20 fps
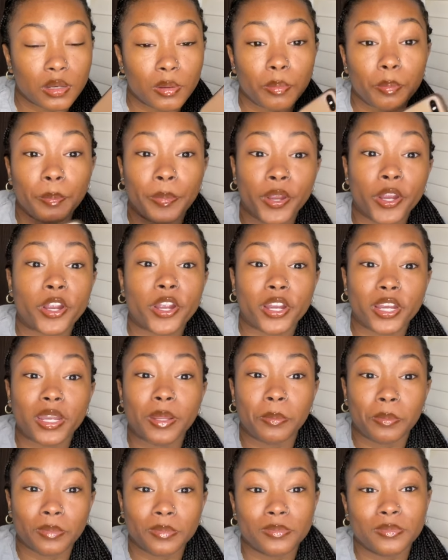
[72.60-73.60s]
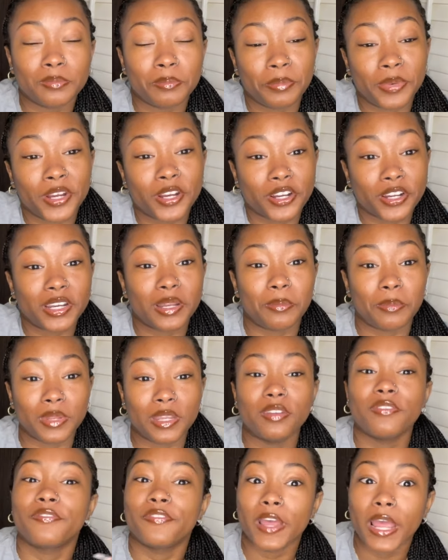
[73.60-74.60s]
bigger than bigger than me,
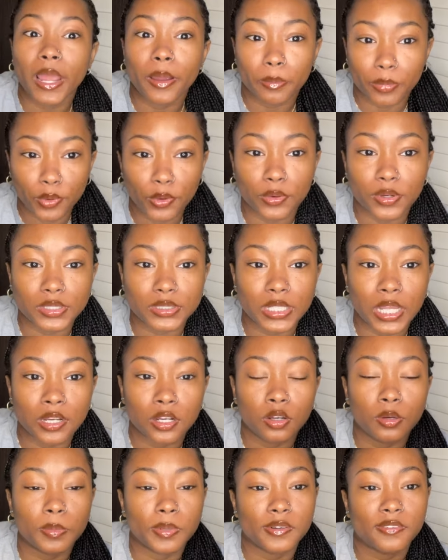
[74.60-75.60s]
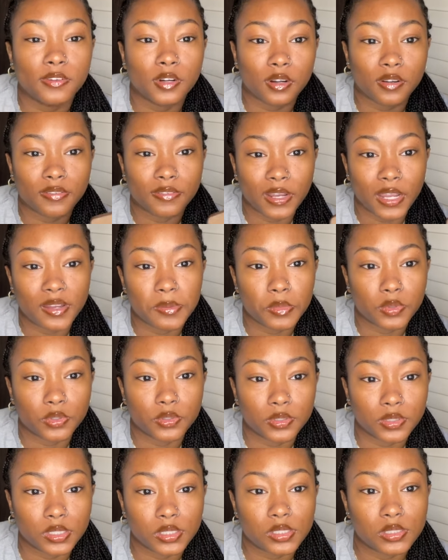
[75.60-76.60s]
fat boys. I don't prefer fat
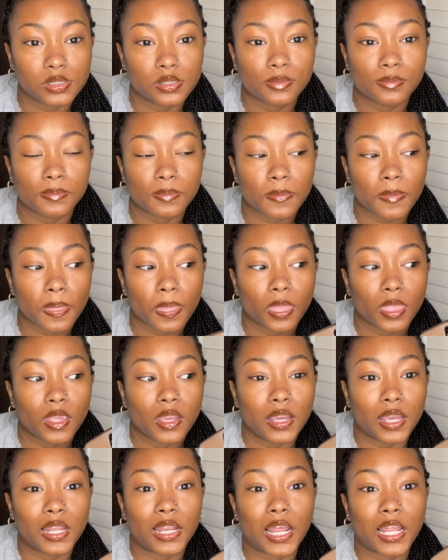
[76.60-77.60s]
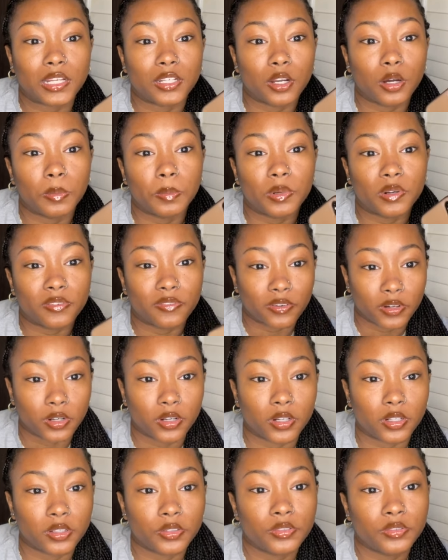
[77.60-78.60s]
boys, and I don't
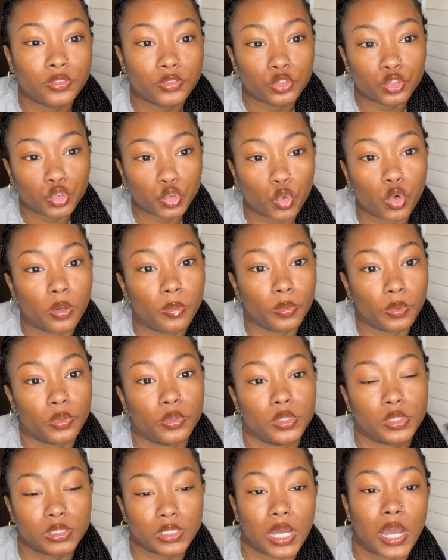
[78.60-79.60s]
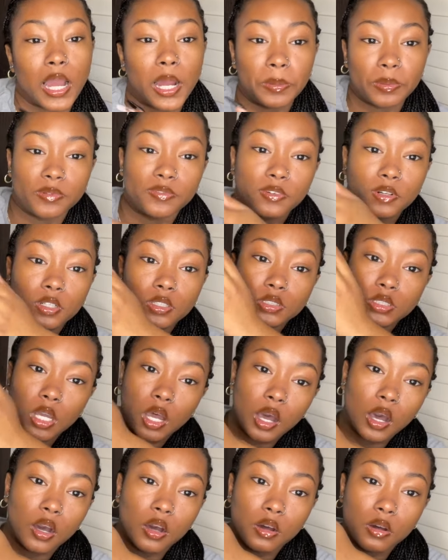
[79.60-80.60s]
prefer short boys. I prefer
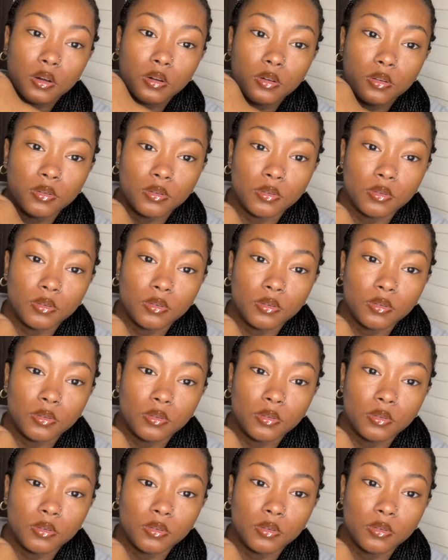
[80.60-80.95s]
tall,